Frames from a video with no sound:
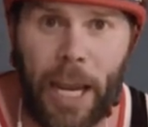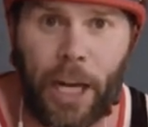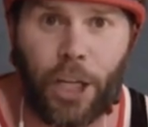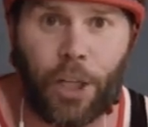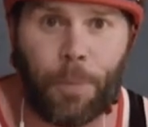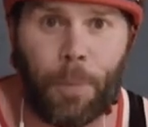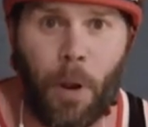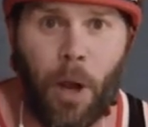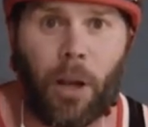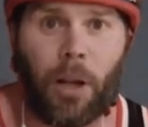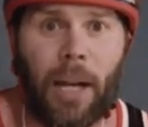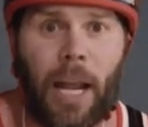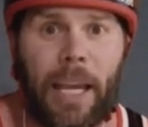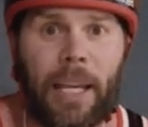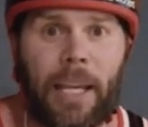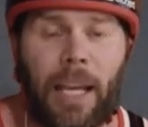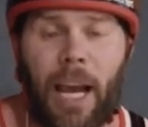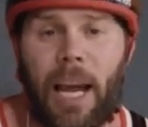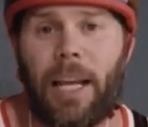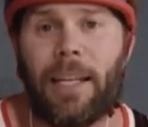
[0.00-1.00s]
H block
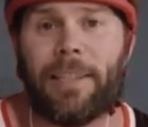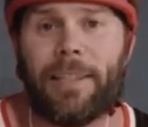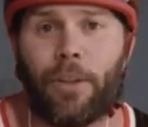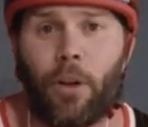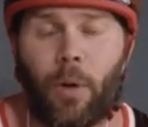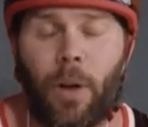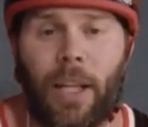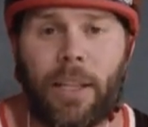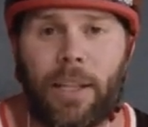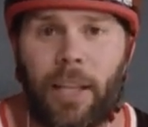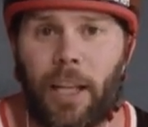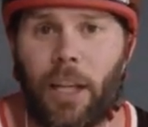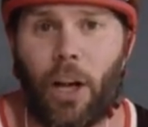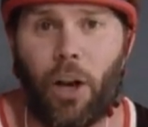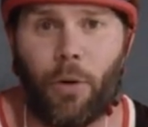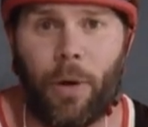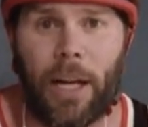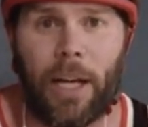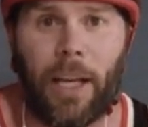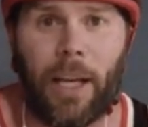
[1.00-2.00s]
like Kyle Sola did
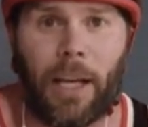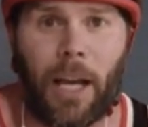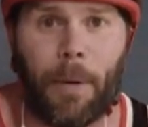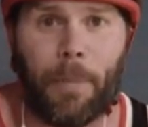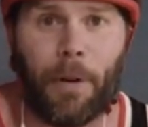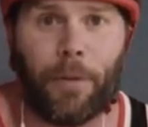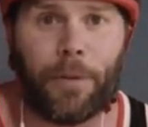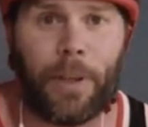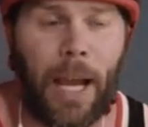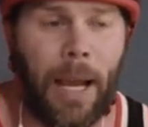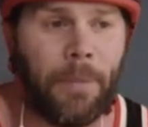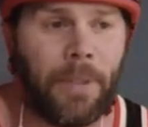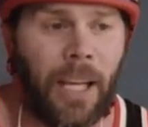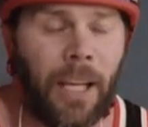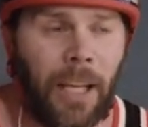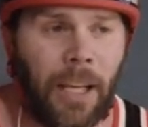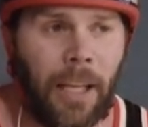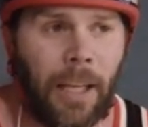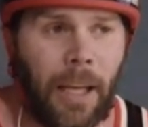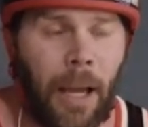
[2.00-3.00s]
already a couple of times.
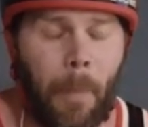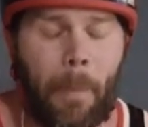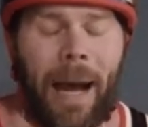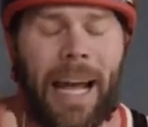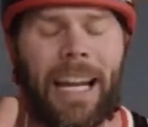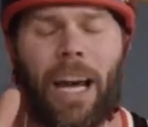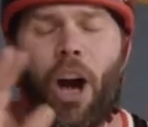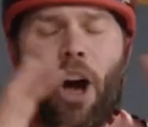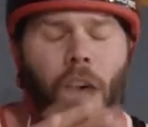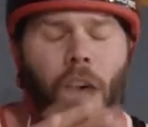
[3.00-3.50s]
But